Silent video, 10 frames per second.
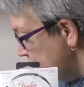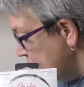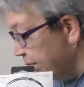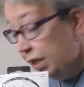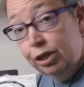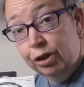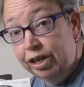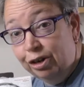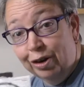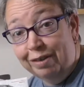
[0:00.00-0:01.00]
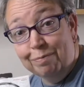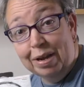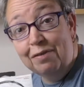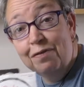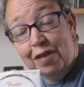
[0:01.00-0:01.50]
and they're certainly not even
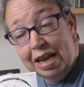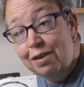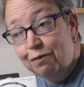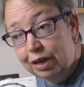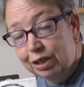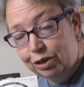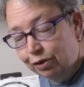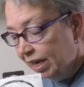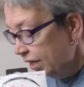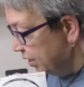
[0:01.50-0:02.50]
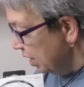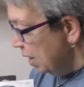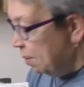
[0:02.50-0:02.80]
my favourite strings,